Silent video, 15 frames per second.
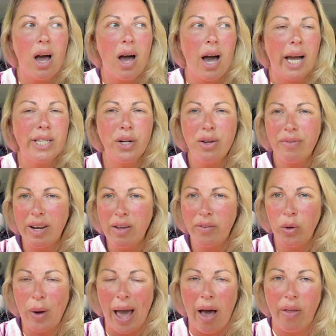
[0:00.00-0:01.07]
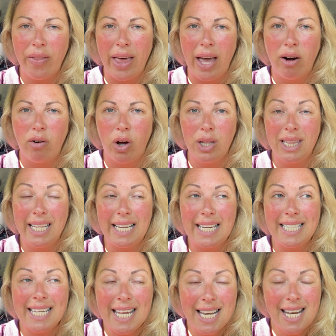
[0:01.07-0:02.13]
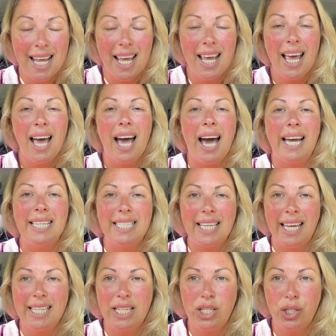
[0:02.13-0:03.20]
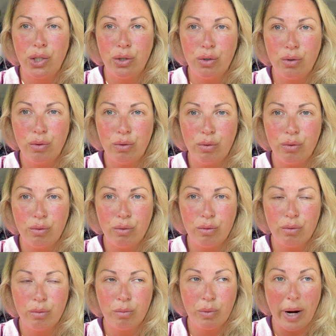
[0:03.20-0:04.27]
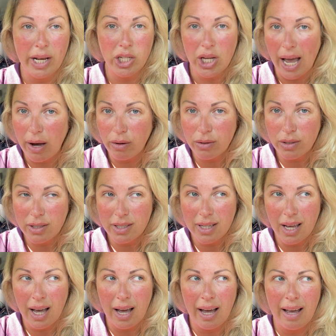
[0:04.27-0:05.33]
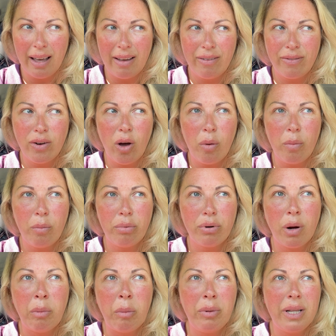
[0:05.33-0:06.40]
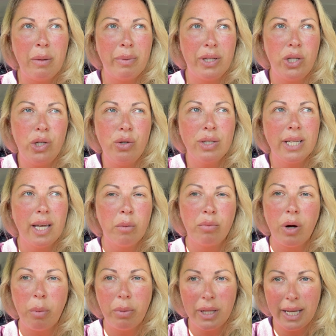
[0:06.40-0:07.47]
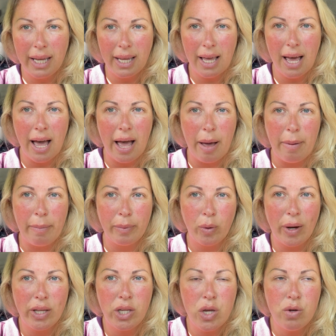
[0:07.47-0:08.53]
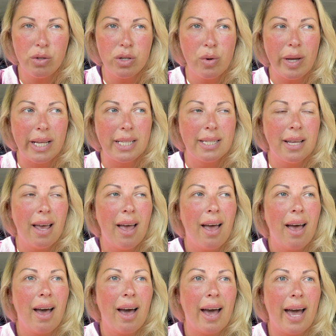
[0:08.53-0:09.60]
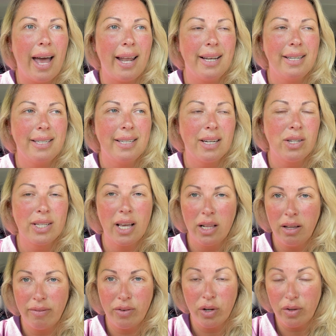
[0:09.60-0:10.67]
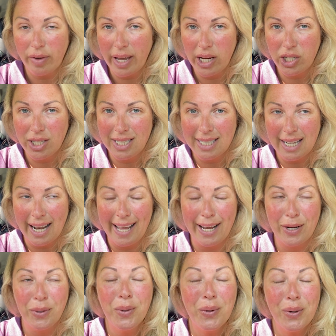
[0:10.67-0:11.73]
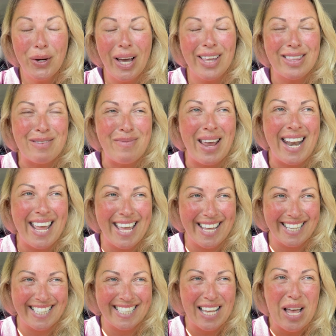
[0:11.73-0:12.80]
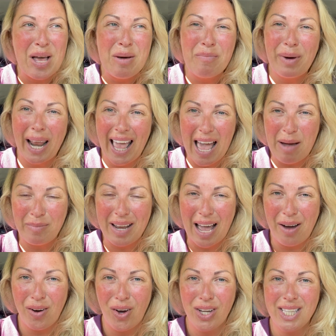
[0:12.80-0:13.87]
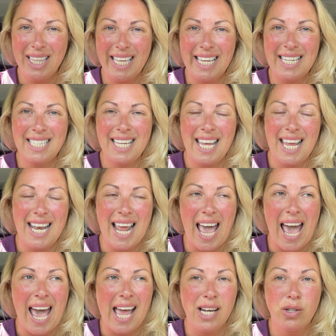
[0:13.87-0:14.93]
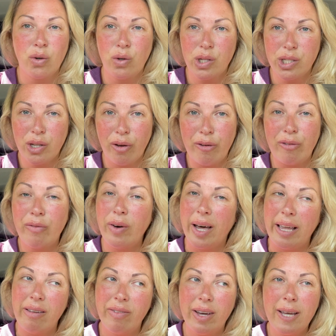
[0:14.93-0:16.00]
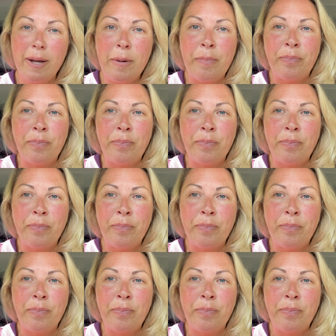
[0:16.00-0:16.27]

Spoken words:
I don't know if any of you out there are on LinkedIn. I decided to branch out. I've not probably been using it properly. I'm quite new to it, and I just get a lot of notifications that I ignore at the minute. But I am now on LinkedIn and also Fiverr.